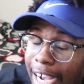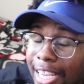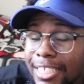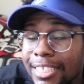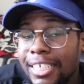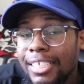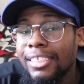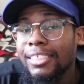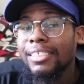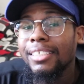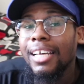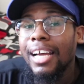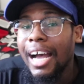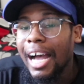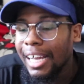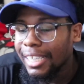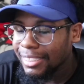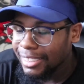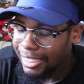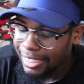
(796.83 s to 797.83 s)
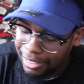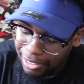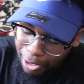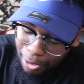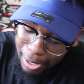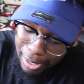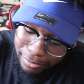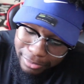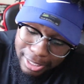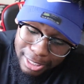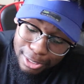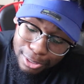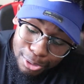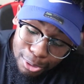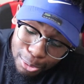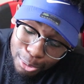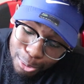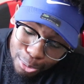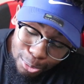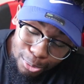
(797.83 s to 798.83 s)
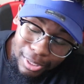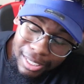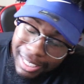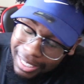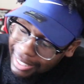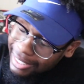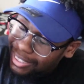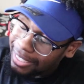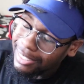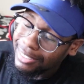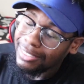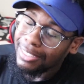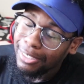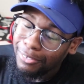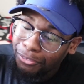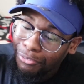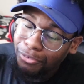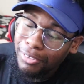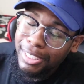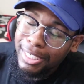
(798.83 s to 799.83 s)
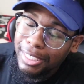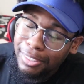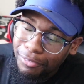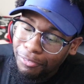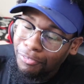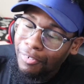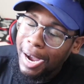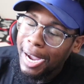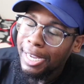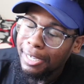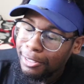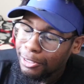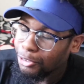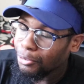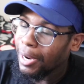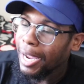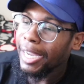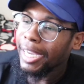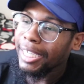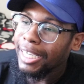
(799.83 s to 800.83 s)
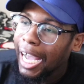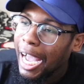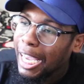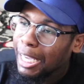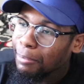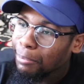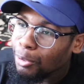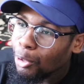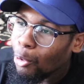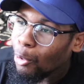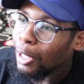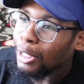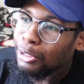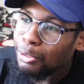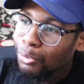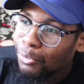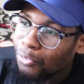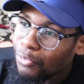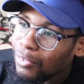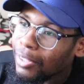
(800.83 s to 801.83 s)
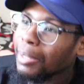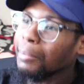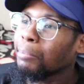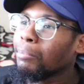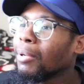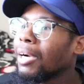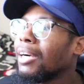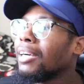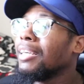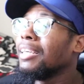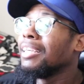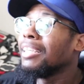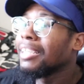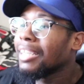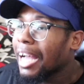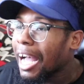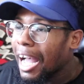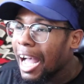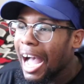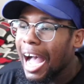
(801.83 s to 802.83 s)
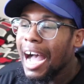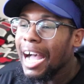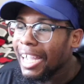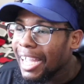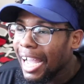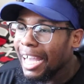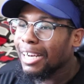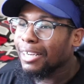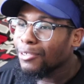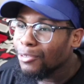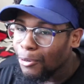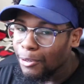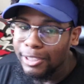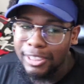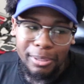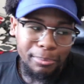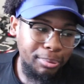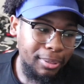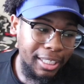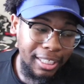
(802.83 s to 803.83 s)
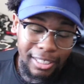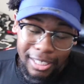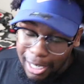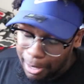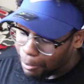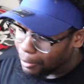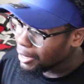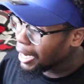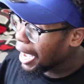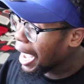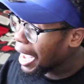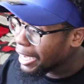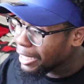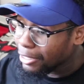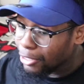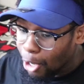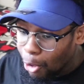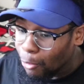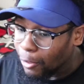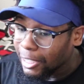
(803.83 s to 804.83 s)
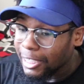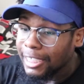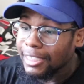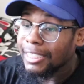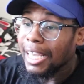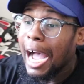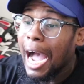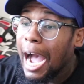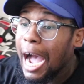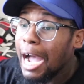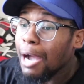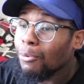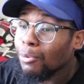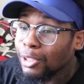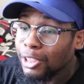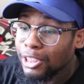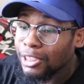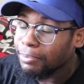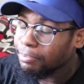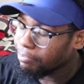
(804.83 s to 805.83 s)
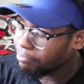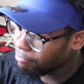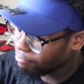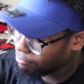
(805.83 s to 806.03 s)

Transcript: I said it. I said, yo, if this dude gets a freaking fire dragon, I am going to flip, bruh. I got a noise complaint coming. I know it, because I was...